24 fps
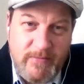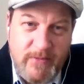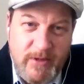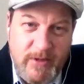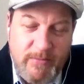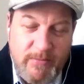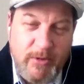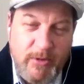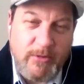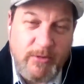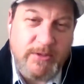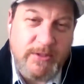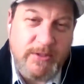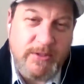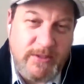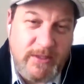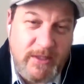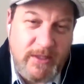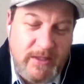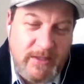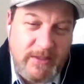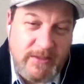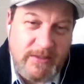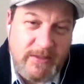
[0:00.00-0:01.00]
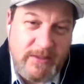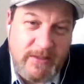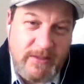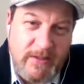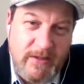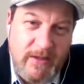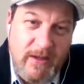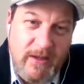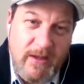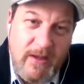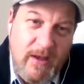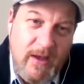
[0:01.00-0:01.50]
approaches to this, and
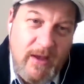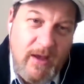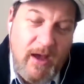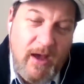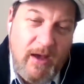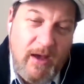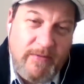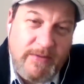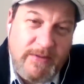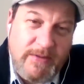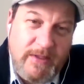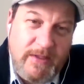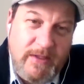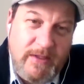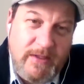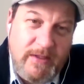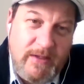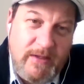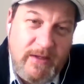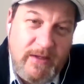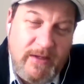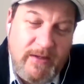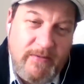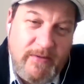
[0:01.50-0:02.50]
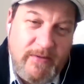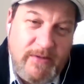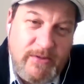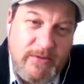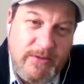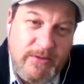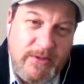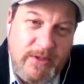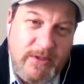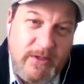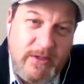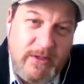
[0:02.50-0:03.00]
obviously in, individuals
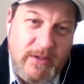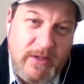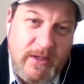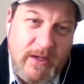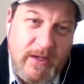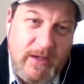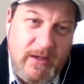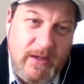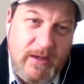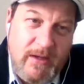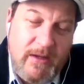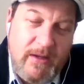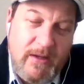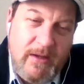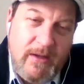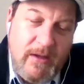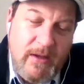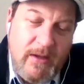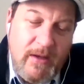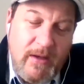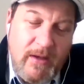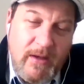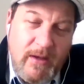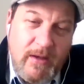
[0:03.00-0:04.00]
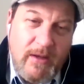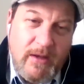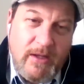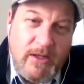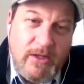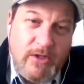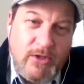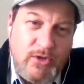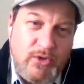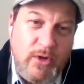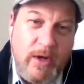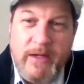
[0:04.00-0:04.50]
could uh,
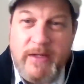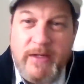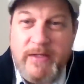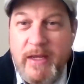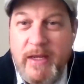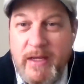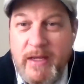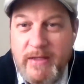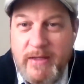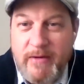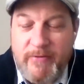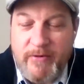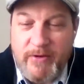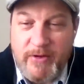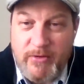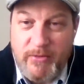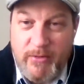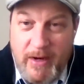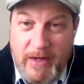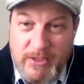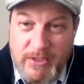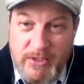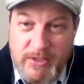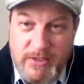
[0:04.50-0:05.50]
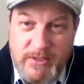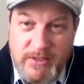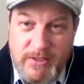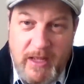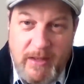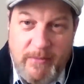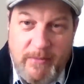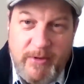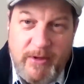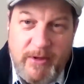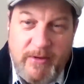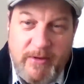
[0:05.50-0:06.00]
try to take it different directions in
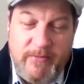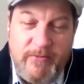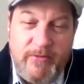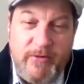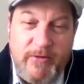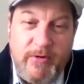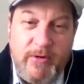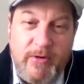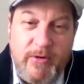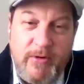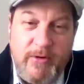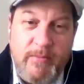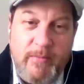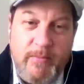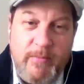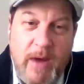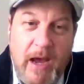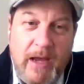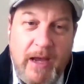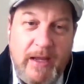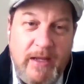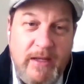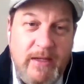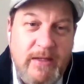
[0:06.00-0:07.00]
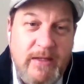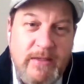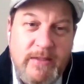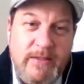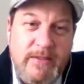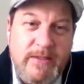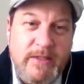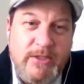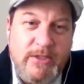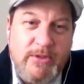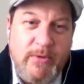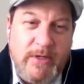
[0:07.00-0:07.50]
that. But for my
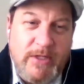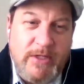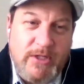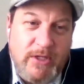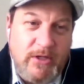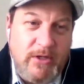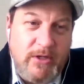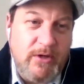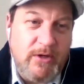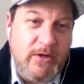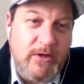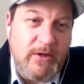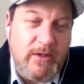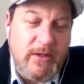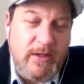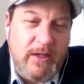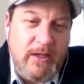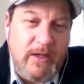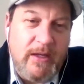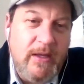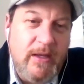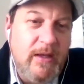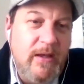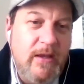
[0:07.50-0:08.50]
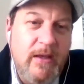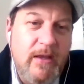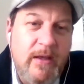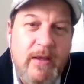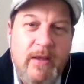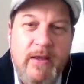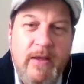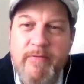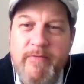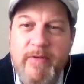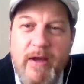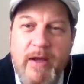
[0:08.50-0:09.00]
situation currently,
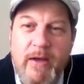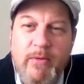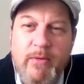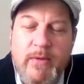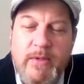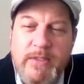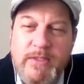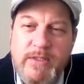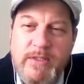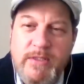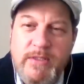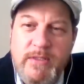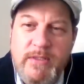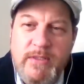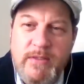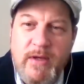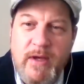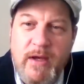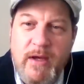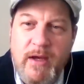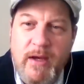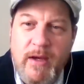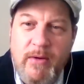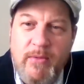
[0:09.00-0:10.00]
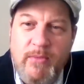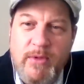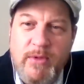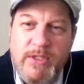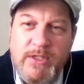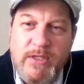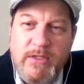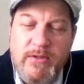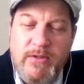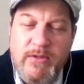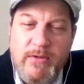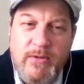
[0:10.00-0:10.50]
if I was uh,
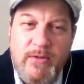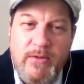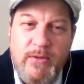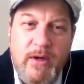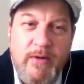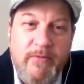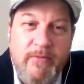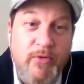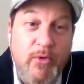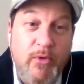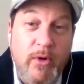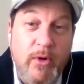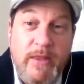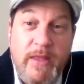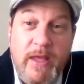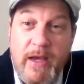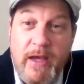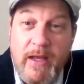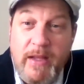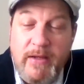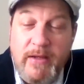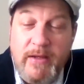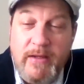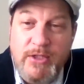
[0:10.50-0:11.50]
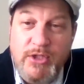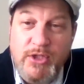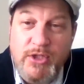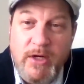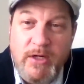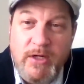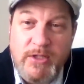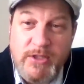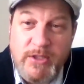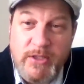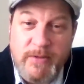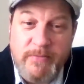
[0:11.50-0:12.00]
wishing to avoid that
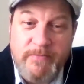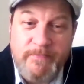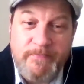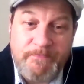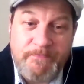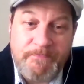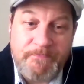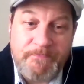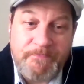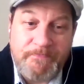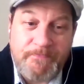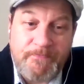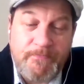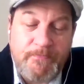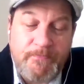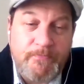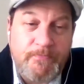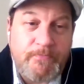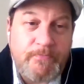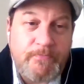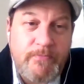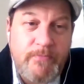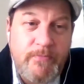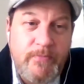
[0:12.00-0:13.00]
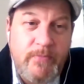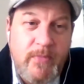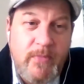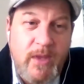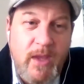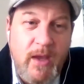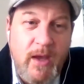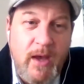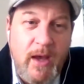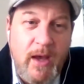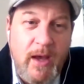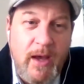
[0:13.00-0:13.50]
injunction,
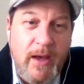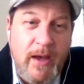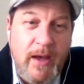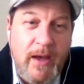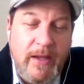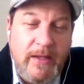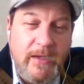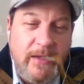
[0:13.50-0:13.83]
uh, I